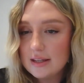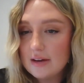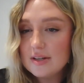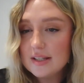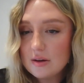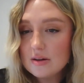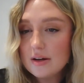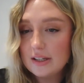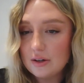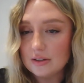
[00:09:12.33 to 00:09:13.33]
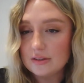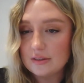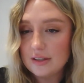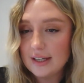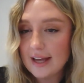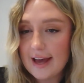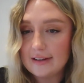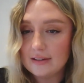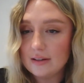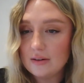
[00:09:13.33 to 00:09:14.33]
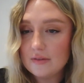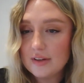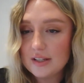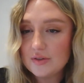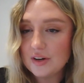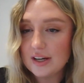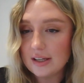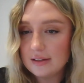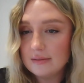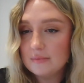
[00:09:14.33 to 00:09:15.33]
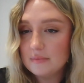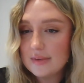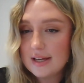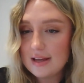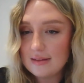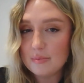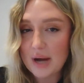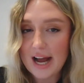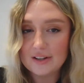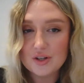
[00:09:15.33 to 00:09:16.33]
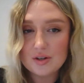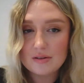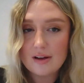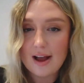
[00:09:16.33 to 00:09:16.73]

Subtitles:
There is a lot going on. Again, a lot of history in the badge,